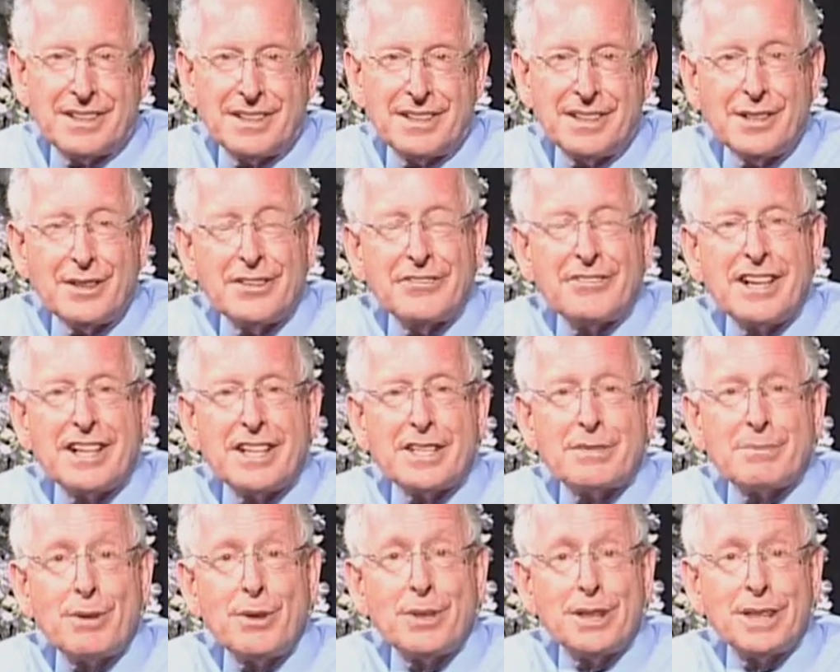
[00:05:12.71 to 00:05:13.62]
You know, if I
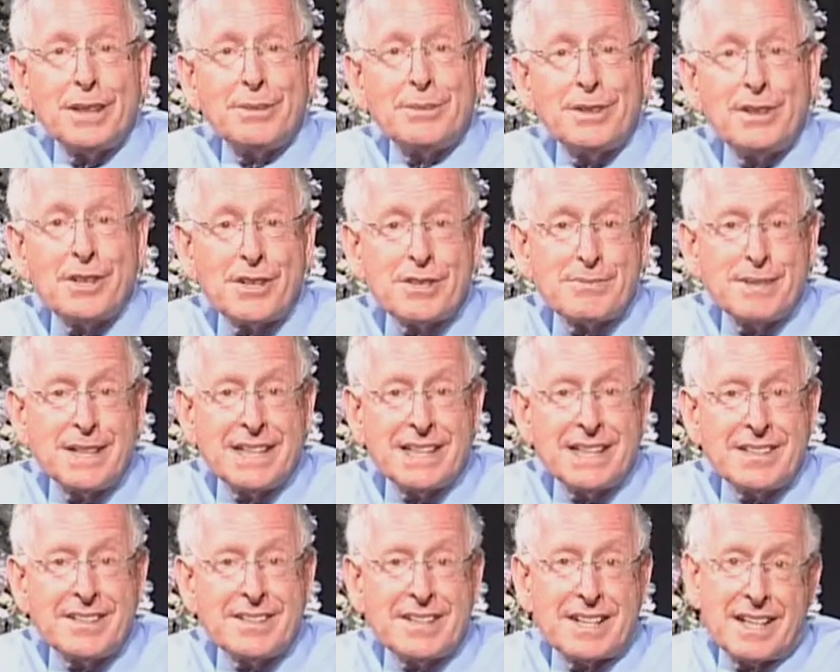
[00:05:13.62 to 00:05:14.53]
had spoken up in those
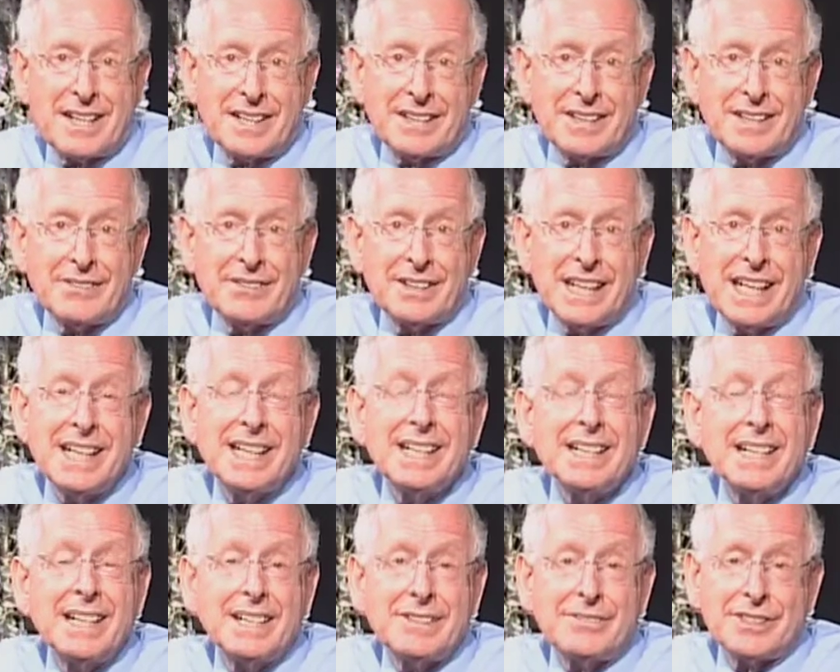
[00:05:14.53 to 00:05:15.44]
meetings and I'd given
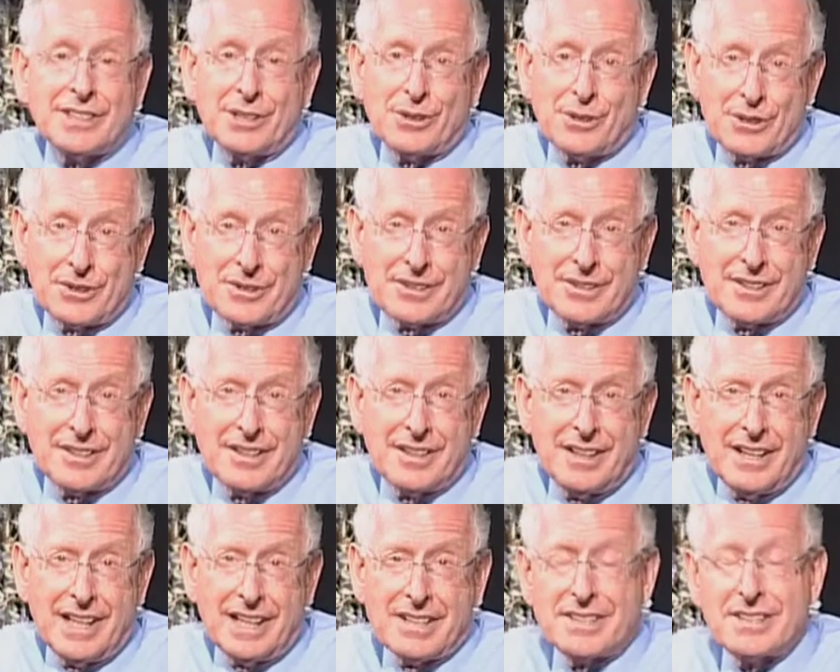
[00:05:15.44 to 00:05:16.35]
any kind of an order,
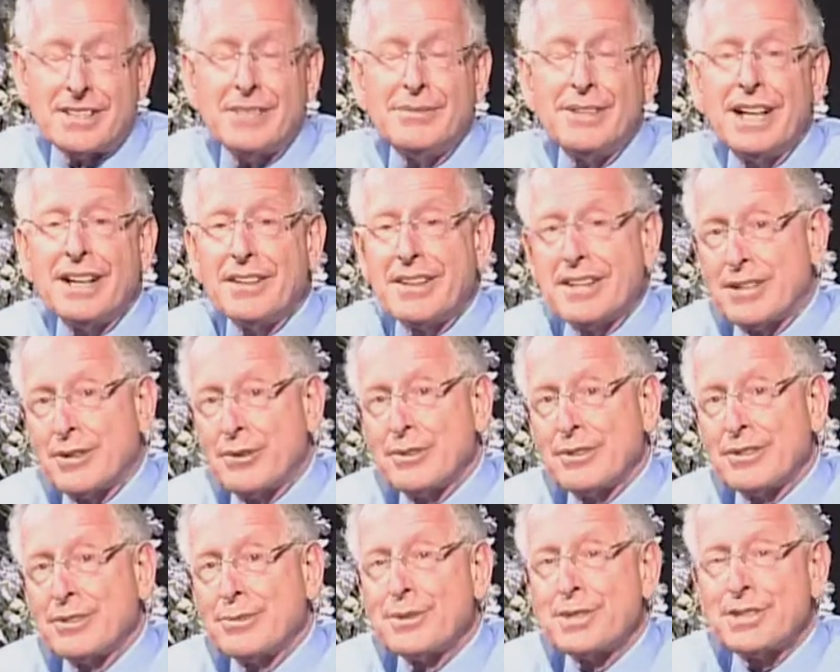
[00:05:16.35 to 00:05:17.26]
and somehow that
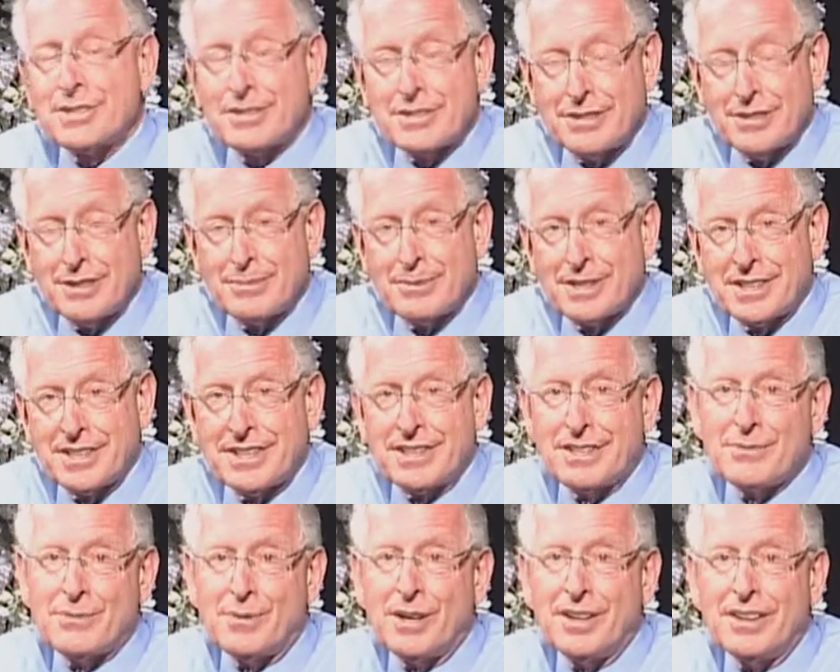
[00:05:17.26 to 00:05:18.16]
order was interpreted
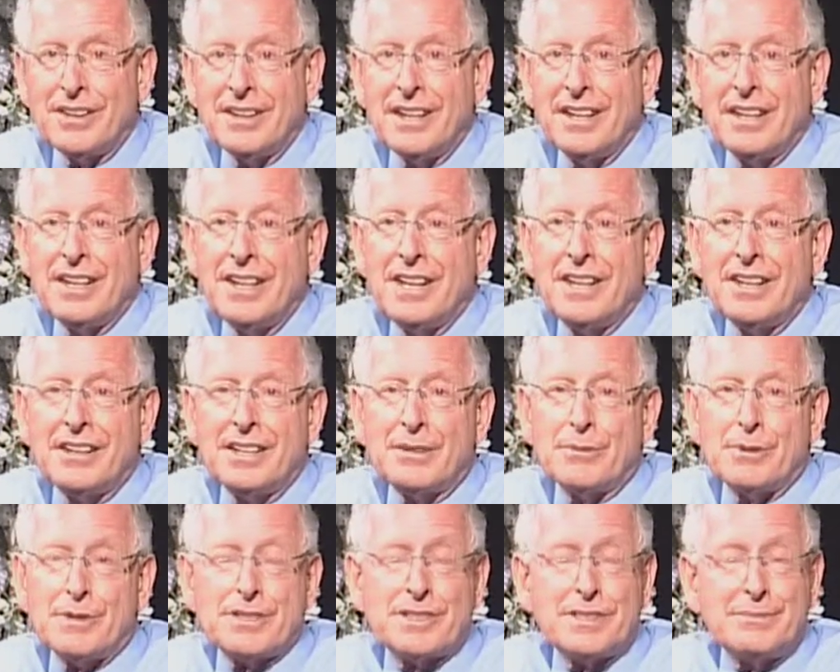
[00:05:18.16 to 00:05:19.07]
as one
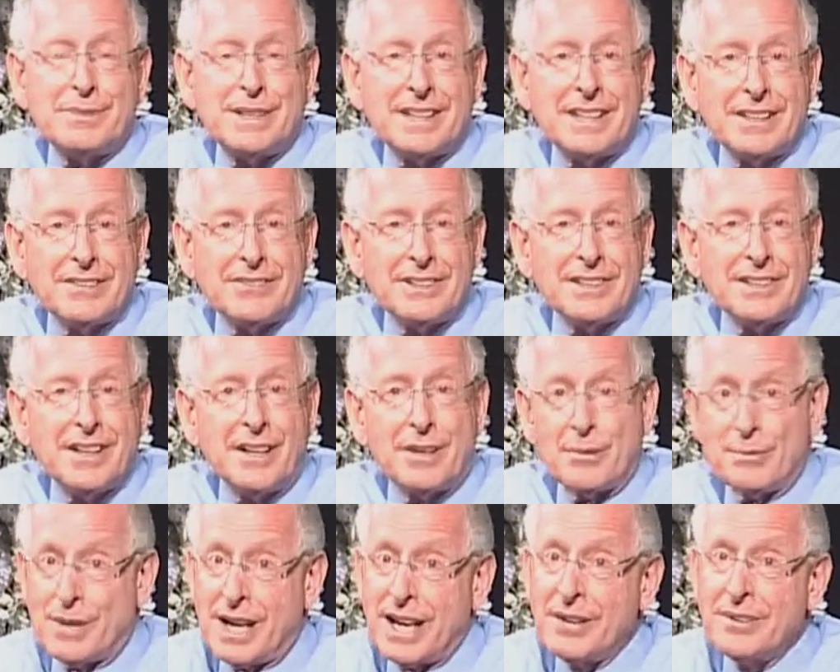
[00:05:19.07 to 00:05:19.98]
that was to be given
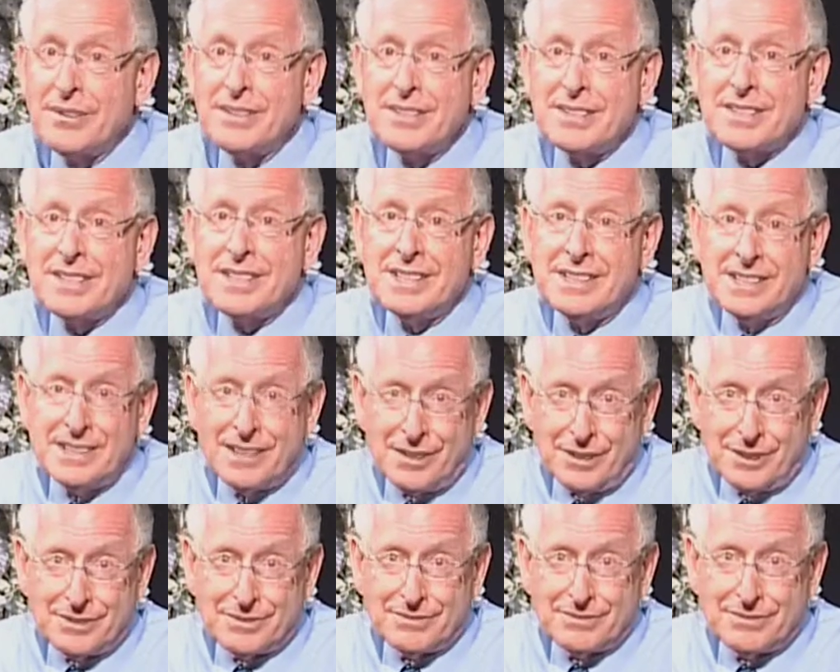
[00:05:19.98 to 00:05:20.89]
around the C E
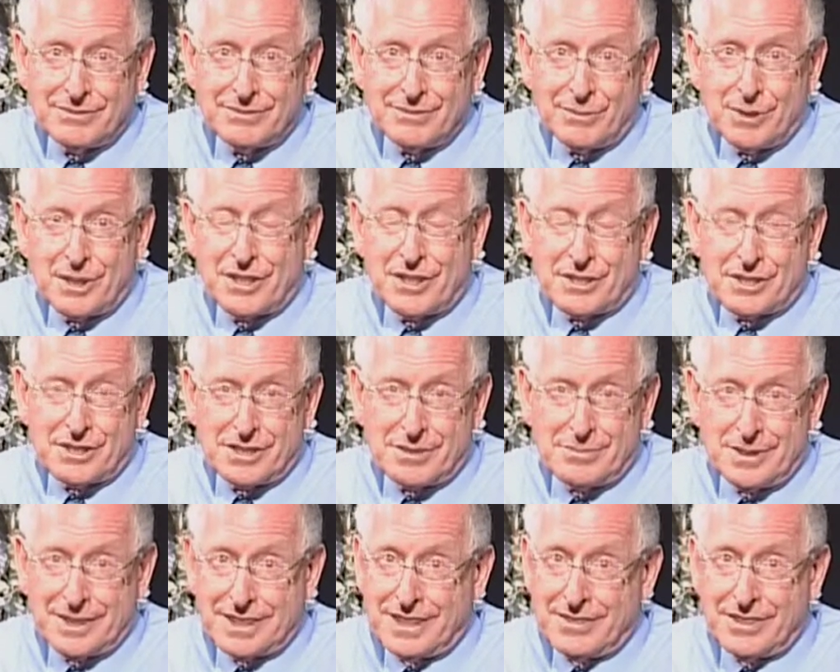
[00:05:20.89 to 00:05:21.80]
O, one that should
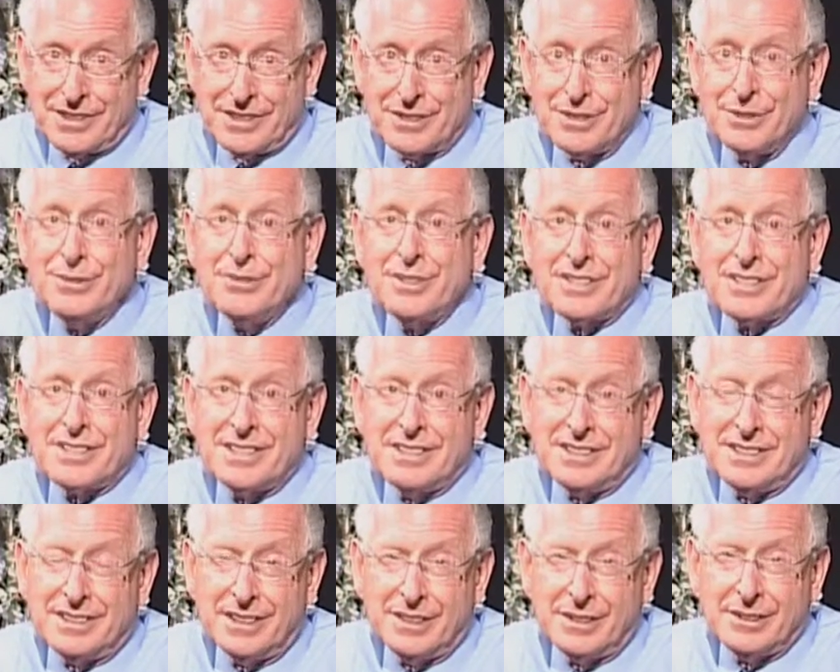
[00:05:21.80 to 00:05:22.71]
have been given to the C
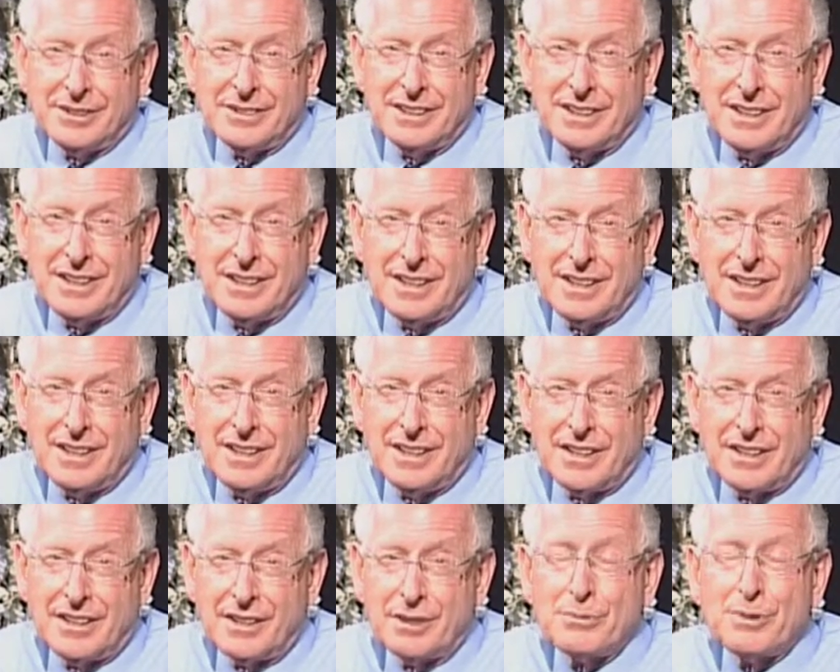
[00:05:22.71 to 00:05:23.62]
E O,
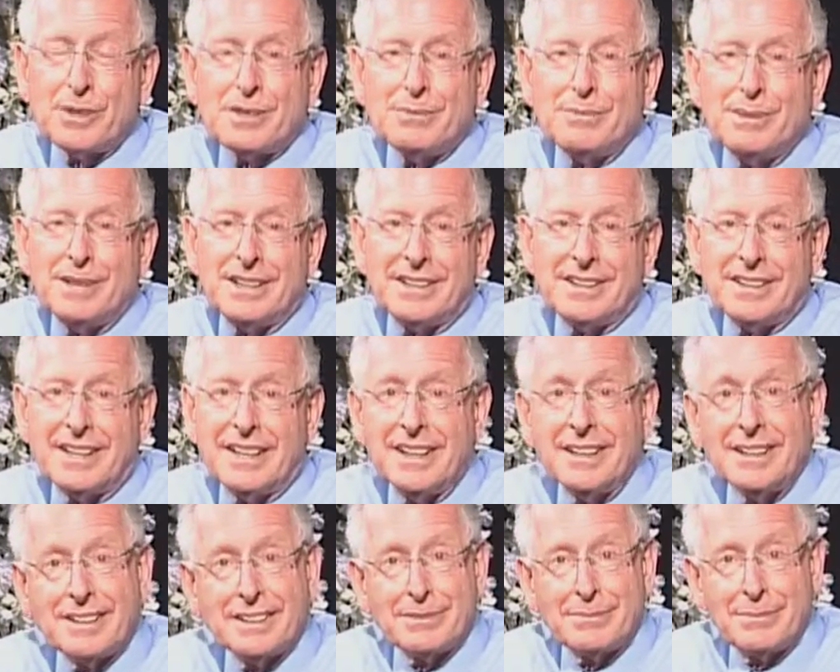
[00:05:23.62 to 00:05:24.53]
there would have been
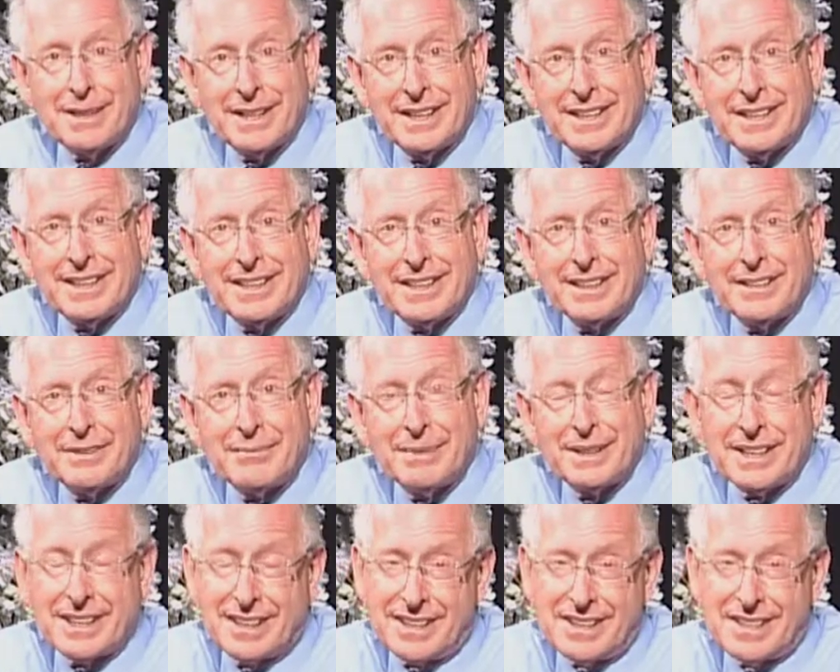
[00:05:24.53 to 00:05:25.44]
hell to pay,
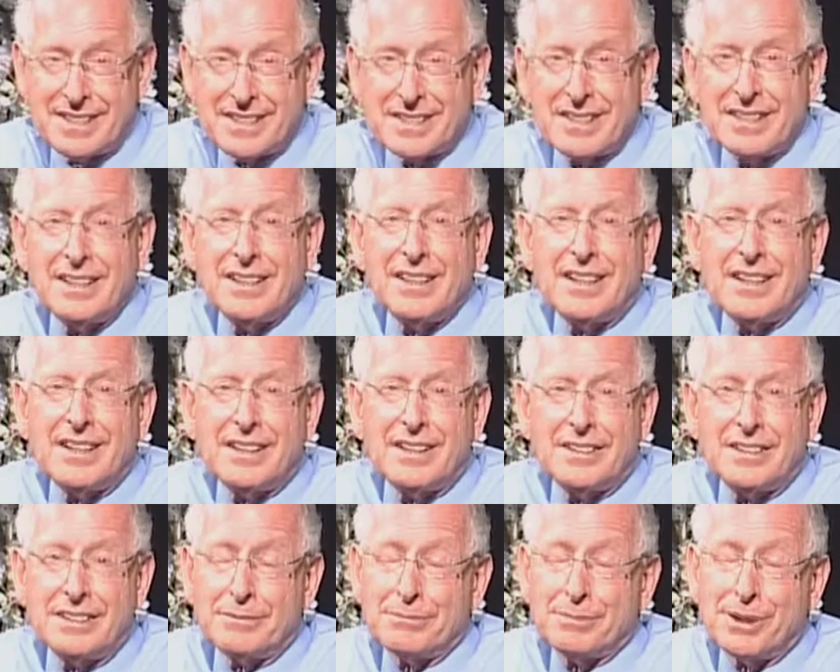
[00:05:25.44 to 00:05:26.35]
because
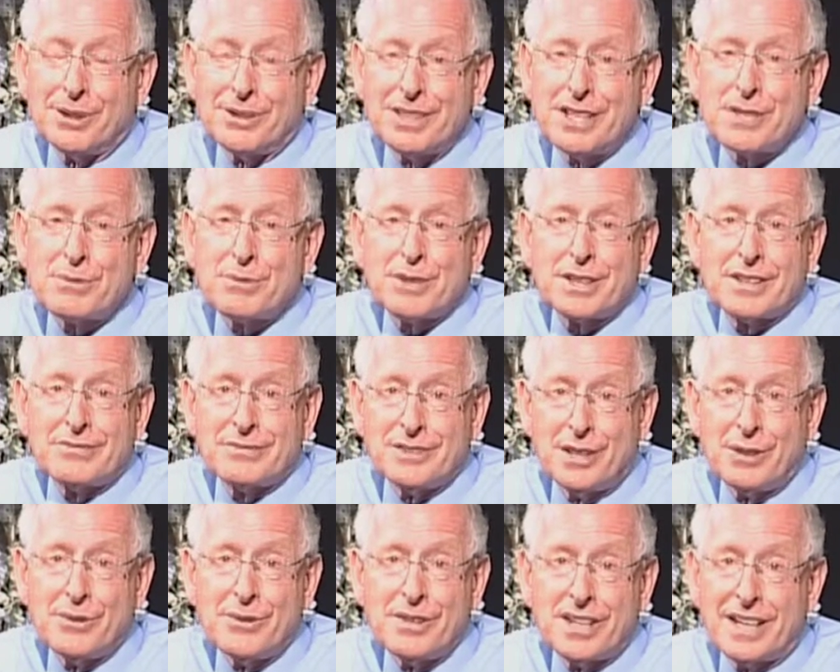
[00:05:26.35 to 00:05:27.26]
the employees would have
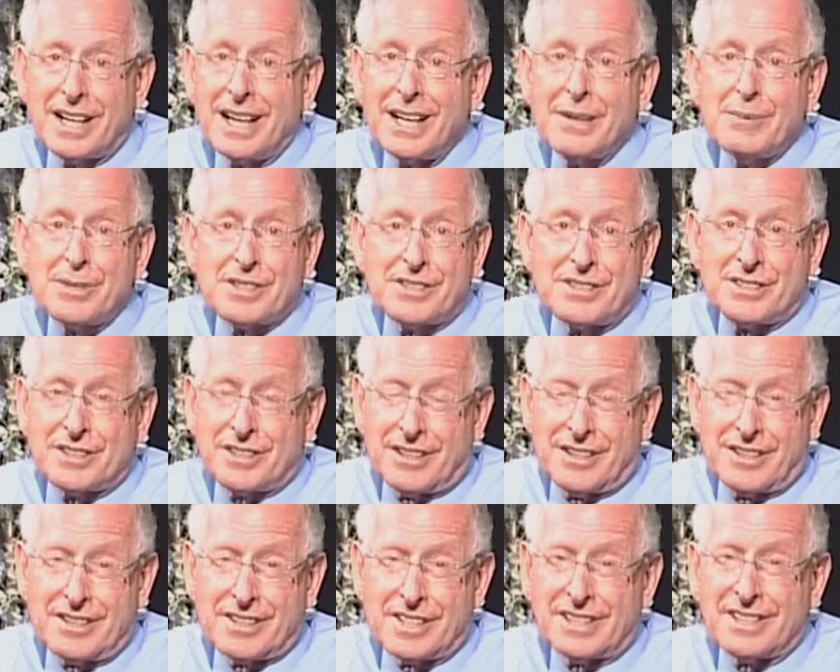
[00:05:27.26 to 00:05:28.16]
known that I was in
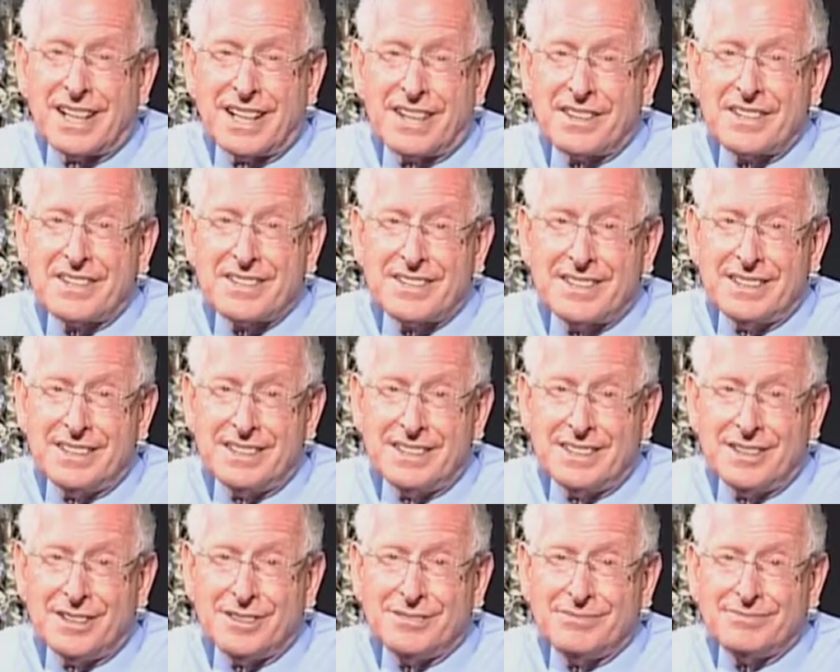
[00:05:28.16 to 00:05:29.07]
charge and not the C
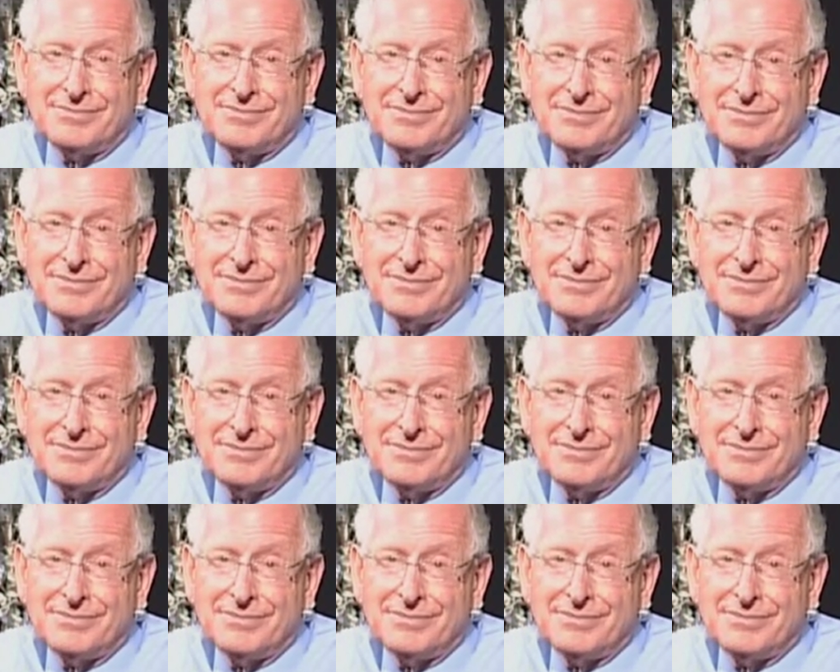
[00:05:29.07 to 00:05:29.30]
E O.